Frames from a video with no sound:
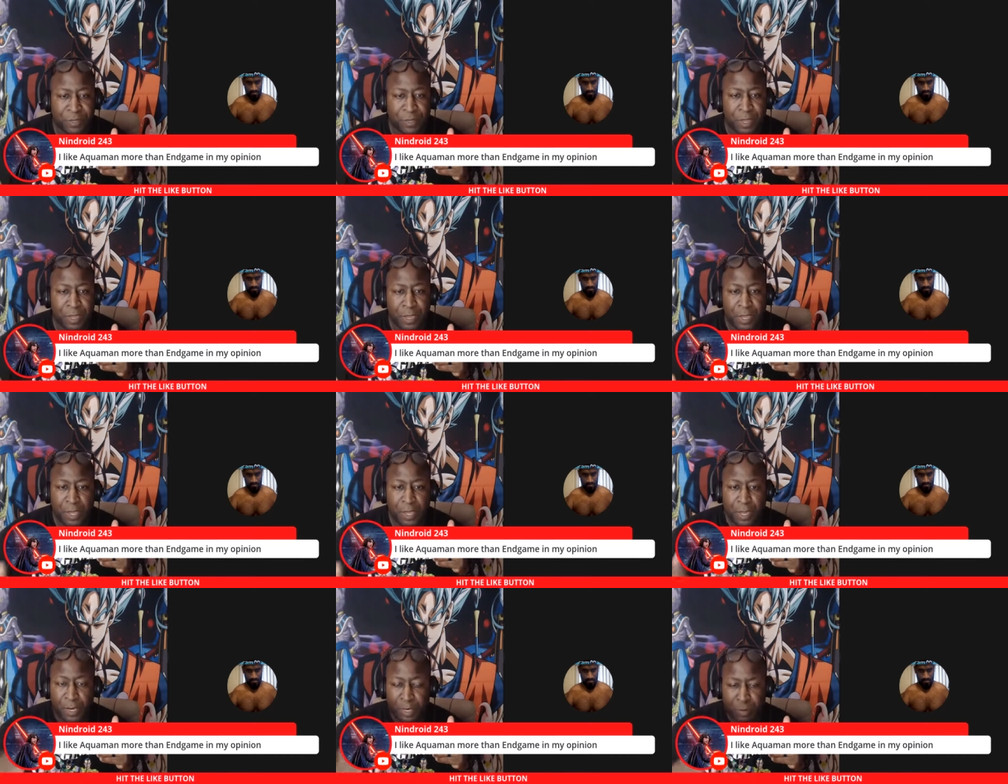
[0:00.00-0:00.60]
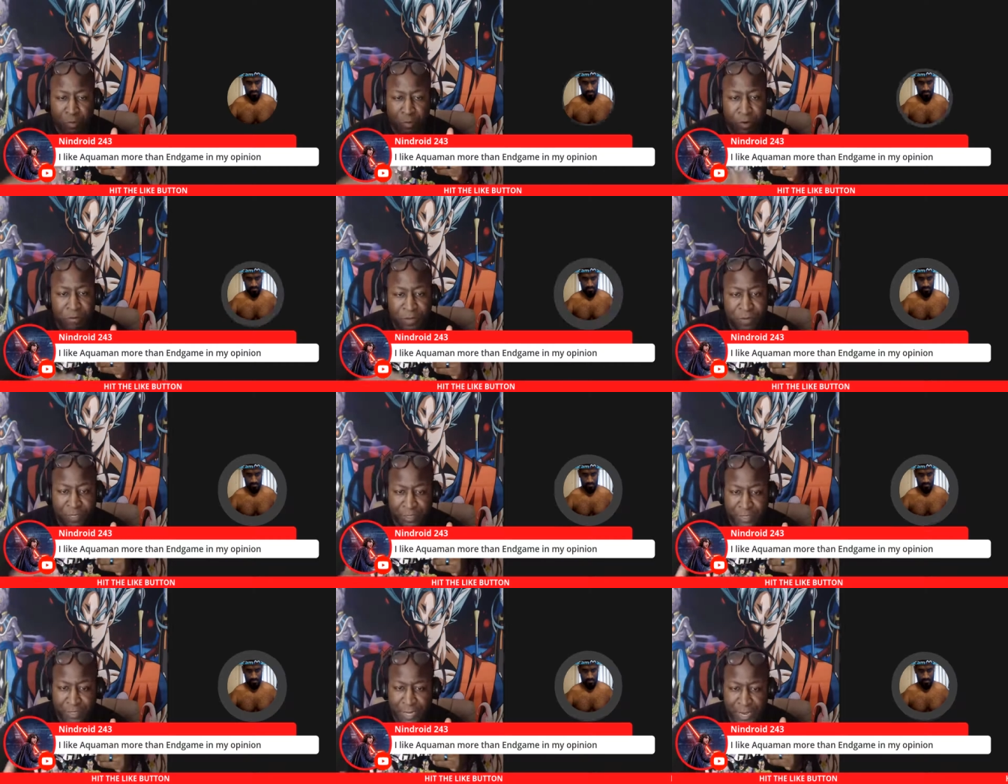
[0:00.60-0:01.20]
The movie,
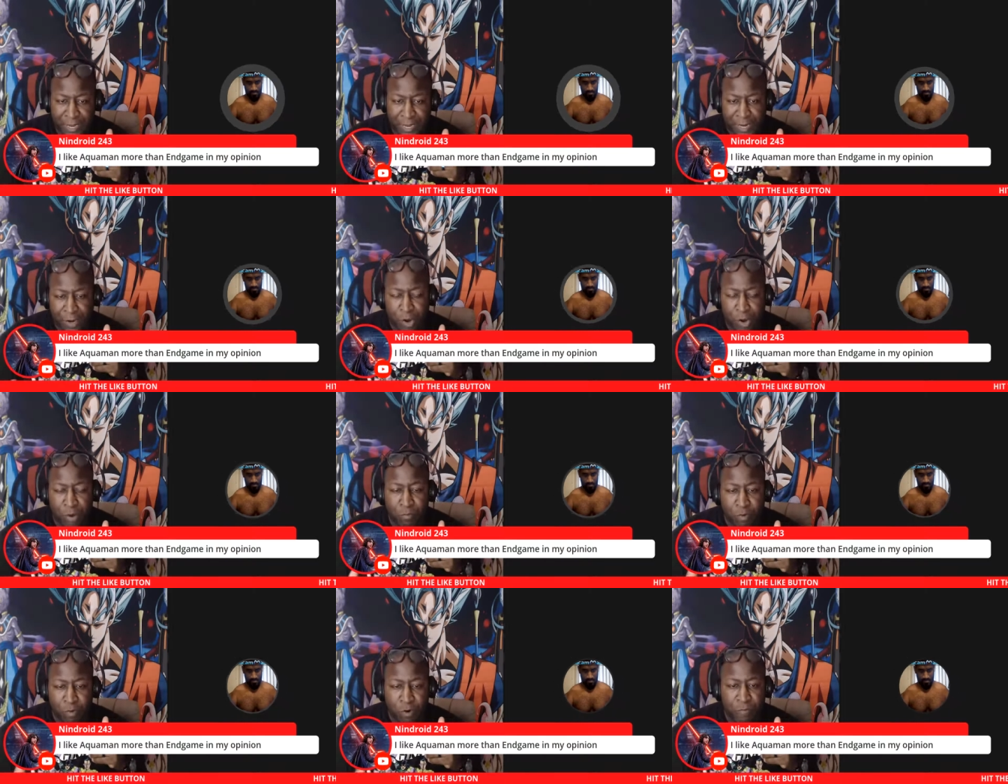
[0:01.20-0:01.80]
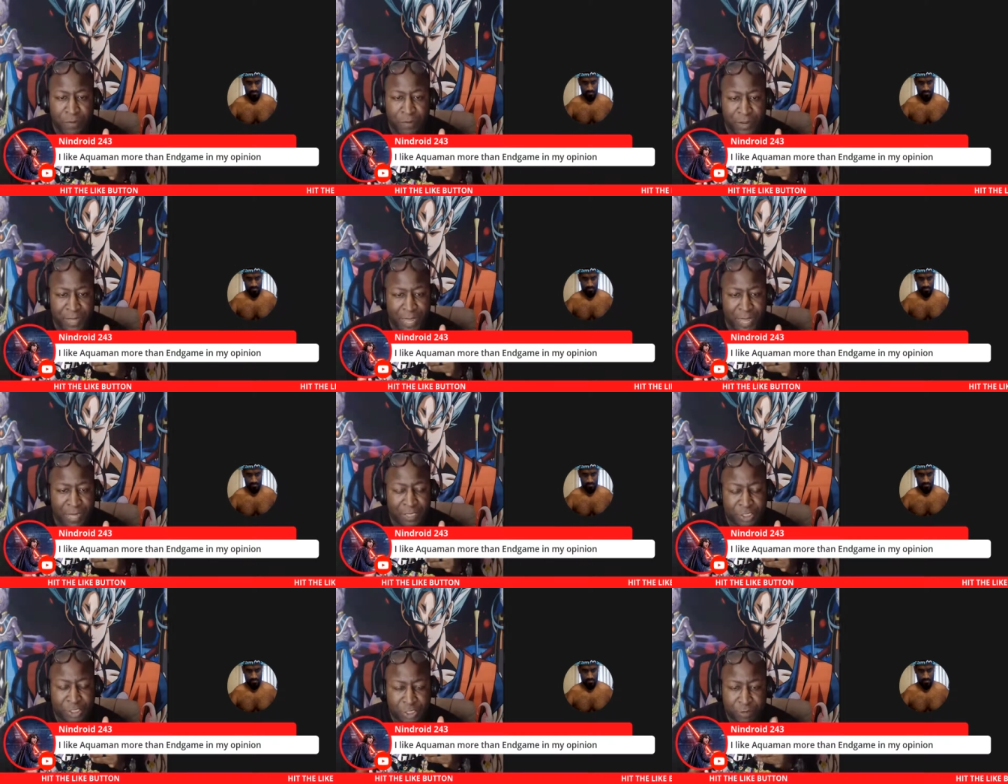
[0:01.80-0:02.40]
movie that she
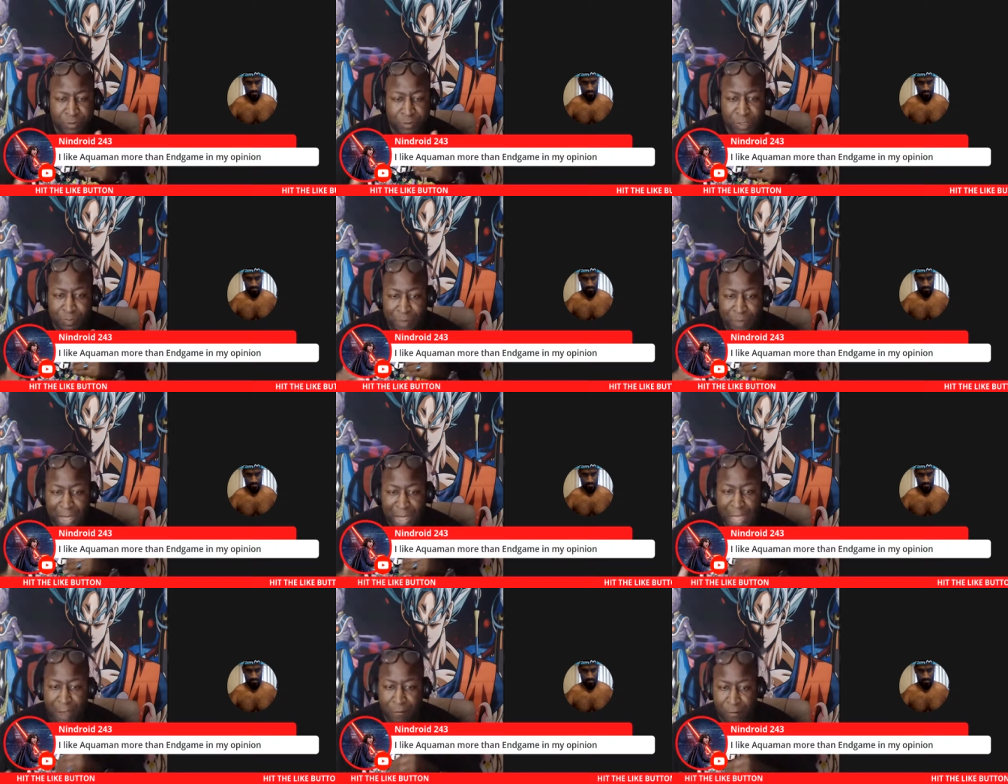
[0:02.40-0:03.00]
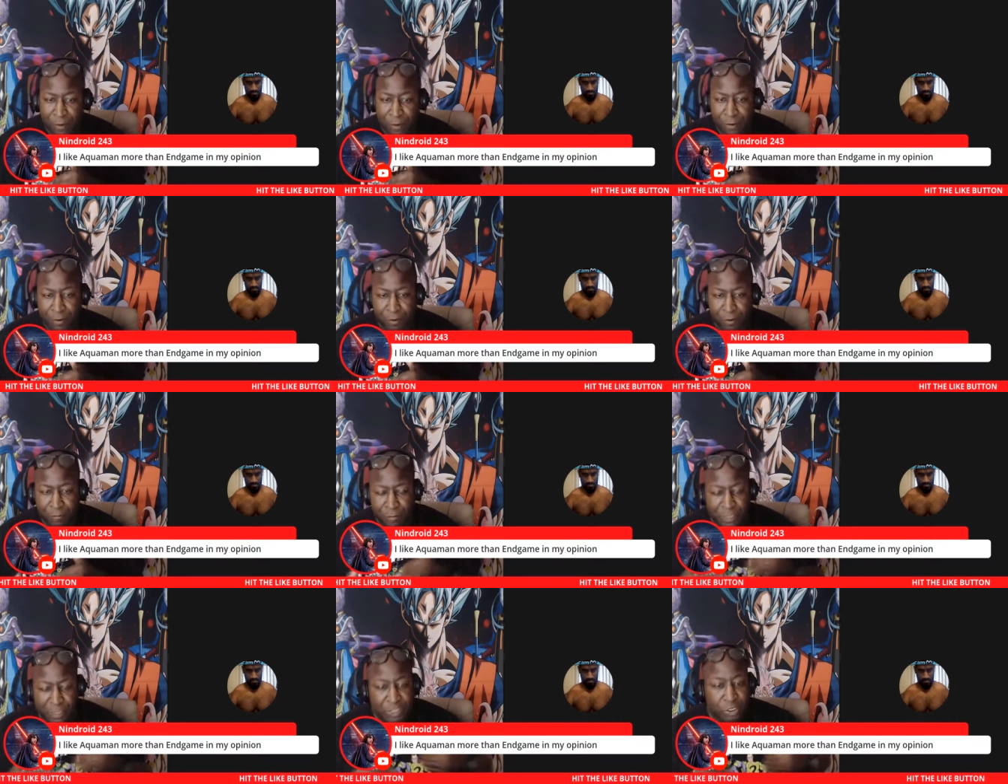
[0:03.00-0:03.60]
was powered. We
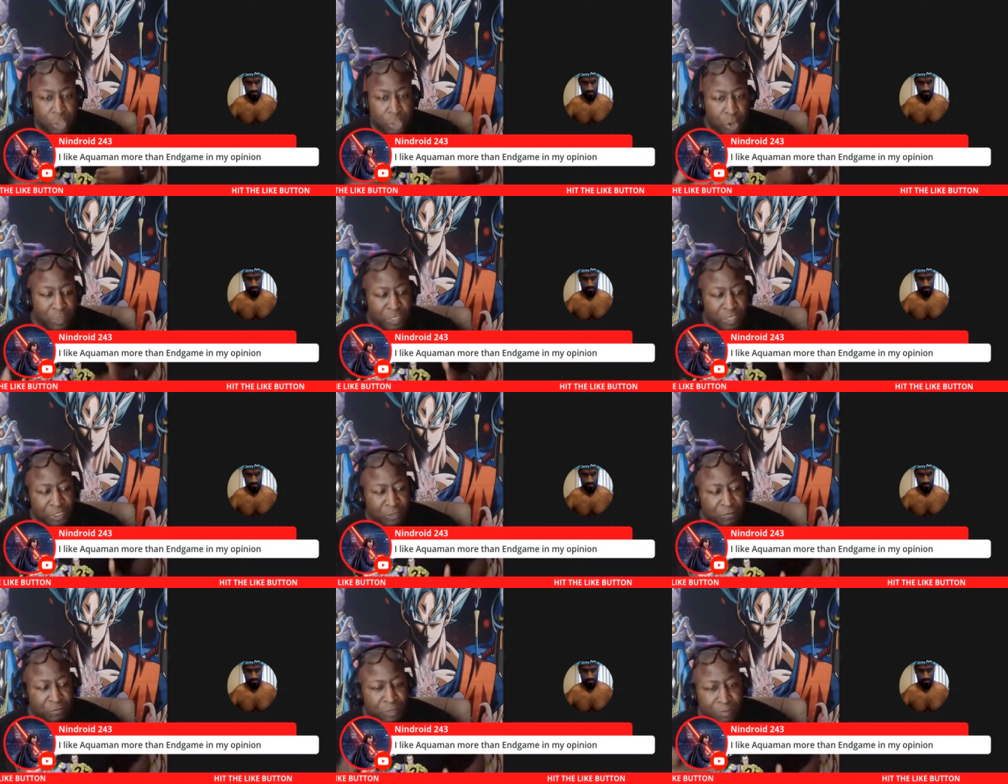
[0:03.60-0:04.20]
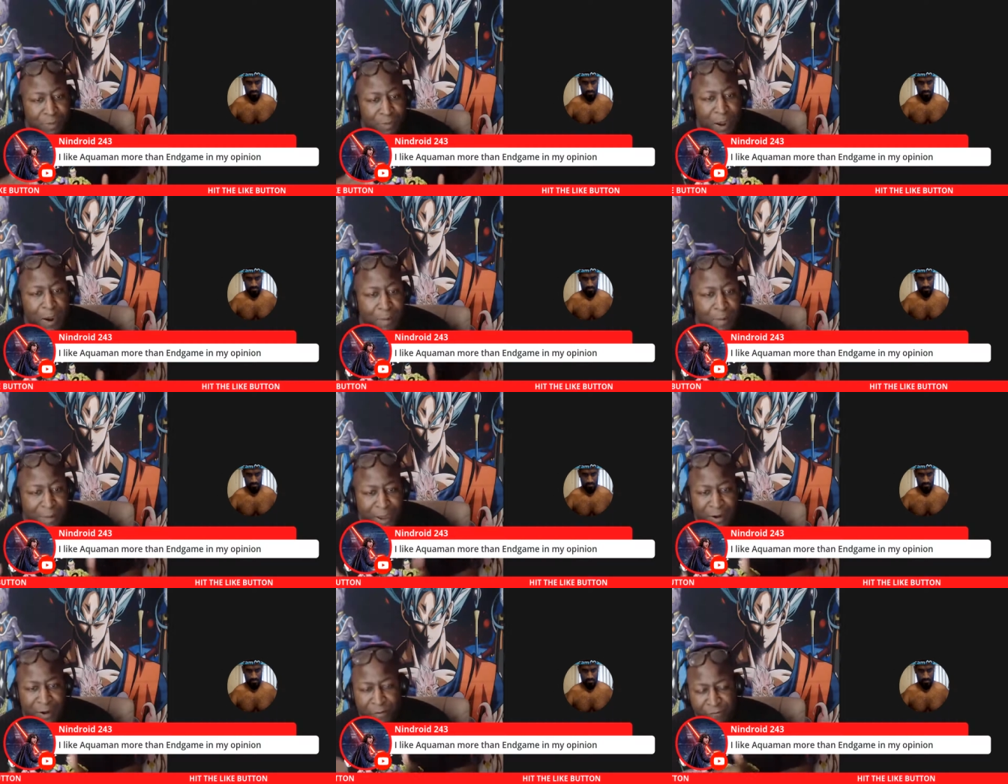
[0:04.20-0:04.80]
saw that she was powered by an Infinity